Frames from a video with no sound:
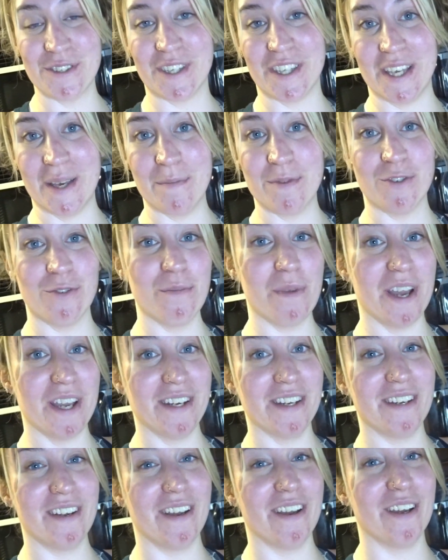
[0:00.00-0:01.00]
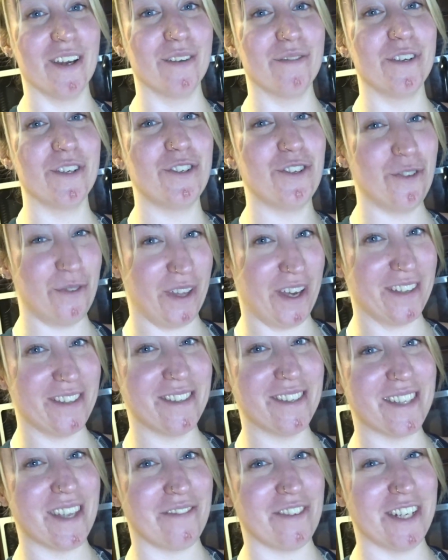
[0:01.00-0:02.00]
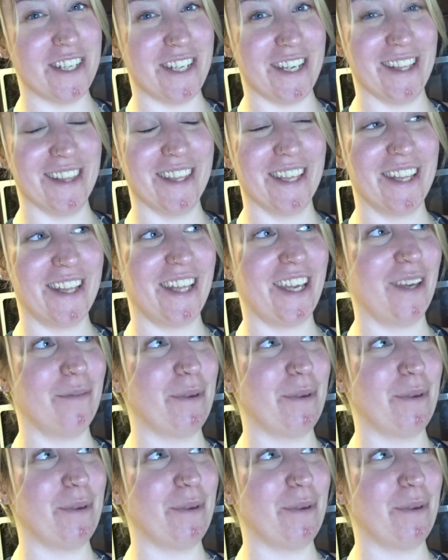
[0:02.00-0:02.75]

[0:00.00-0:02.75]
clips reminded of 2017 Lily